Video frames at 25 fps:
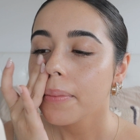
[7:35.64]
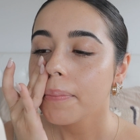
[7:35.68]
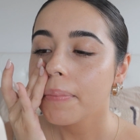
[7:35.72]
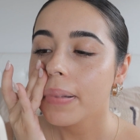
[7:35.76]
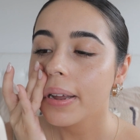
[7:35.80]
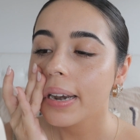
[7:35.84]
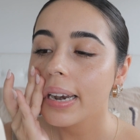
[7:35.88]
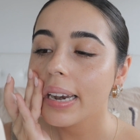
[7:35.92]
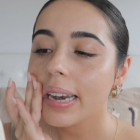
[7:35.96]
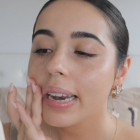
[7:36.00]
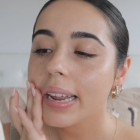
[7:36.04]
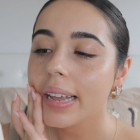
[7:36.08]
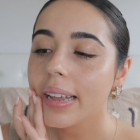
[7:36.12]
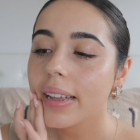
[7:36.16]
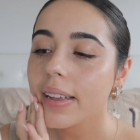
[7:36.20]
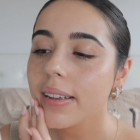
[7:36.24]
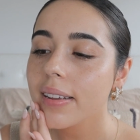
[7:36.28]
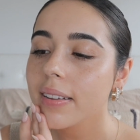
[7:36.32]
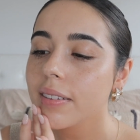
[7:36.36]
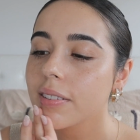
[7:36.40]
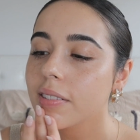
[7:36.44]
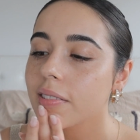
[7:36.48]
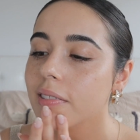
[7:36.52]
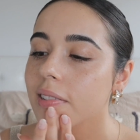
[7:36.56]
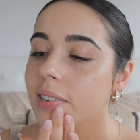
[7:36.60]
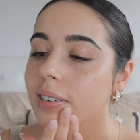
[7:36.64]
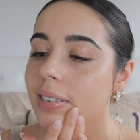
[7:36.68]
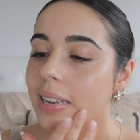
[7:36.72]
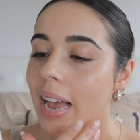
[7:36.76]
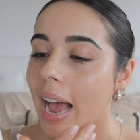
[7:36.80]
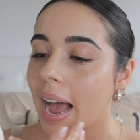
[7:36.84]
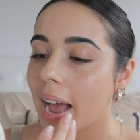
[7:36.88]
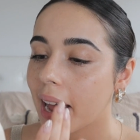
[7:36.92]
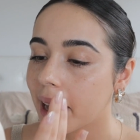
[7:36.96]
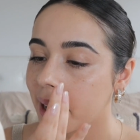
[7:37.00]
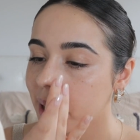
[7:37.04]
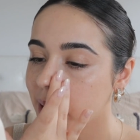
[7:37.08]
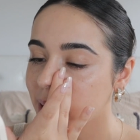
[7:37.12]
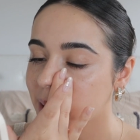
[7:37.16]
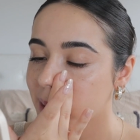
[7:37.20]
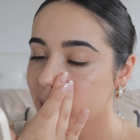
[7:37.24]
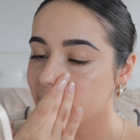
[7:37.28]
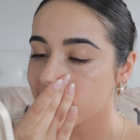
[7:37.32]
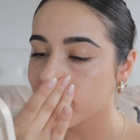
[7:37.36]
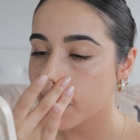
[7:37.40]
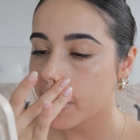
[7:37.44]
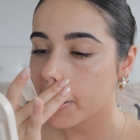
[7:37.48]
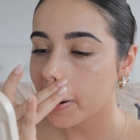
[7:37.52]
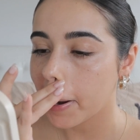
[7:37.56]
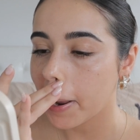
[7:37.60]
but it is just adding
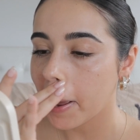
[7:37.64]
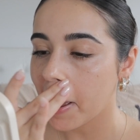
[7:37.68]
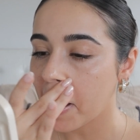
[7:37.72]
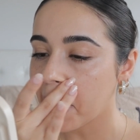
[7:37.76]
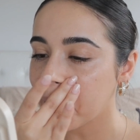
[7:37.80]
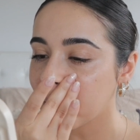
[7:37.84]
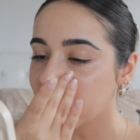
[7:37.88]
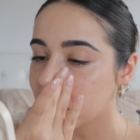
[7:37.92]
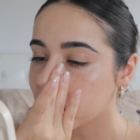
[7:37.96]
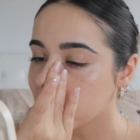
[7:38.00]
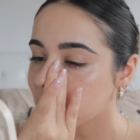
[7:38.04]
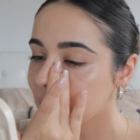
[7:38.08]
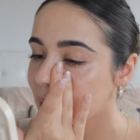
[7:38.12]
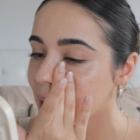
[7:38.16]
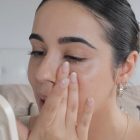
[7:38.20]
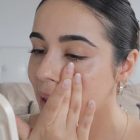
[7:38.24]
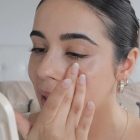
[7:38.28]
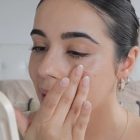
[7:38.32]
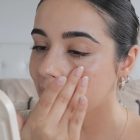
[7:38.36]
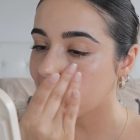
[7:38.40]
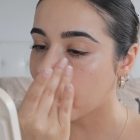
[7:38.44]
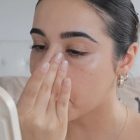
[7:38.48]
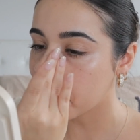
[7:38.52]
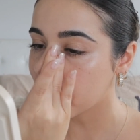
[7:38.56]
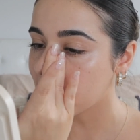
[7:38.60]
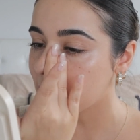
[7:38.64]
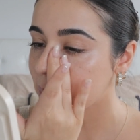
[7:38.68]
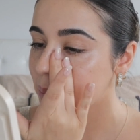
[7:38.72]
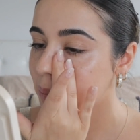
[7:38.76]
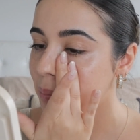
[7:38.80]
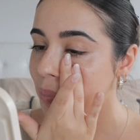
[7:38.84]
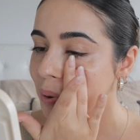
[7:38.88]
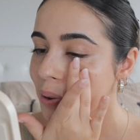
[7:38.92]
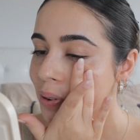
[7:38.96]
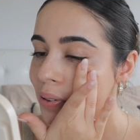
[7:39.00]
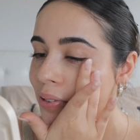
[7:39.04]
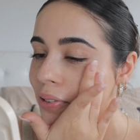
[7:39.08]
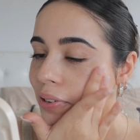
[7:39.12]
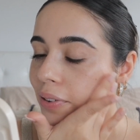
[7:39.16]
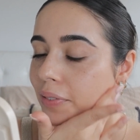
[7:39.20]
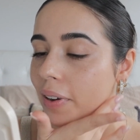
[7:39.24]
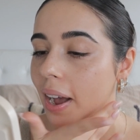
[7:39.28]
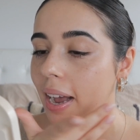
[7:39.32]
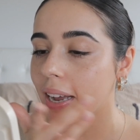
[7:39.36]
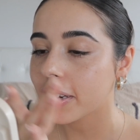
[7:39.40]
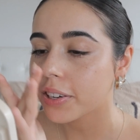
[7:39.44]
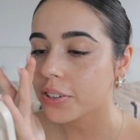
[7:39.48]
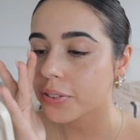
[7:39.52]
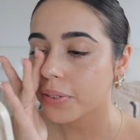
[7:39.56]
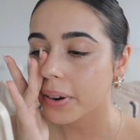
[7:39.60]
just that extra like boost of
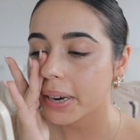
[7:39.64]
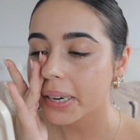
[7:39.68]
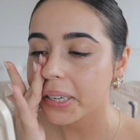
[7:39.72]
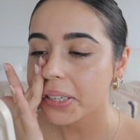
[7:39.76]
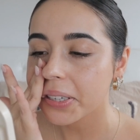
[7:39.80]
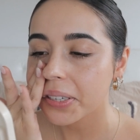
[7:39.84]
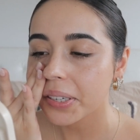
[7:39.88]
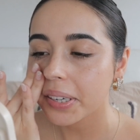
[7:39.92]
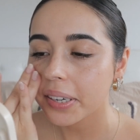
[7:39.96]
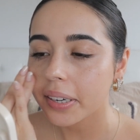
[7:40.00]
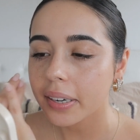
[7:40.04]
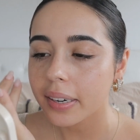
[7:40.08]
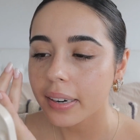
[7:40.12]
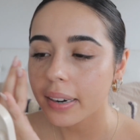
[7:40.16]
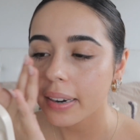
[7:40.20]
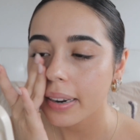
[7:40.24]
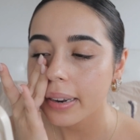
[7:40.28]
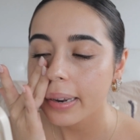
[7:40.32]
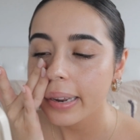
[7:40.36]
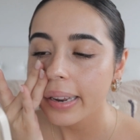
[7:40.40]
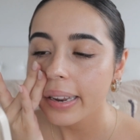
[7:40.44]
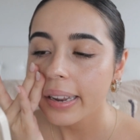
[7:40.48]
hydration.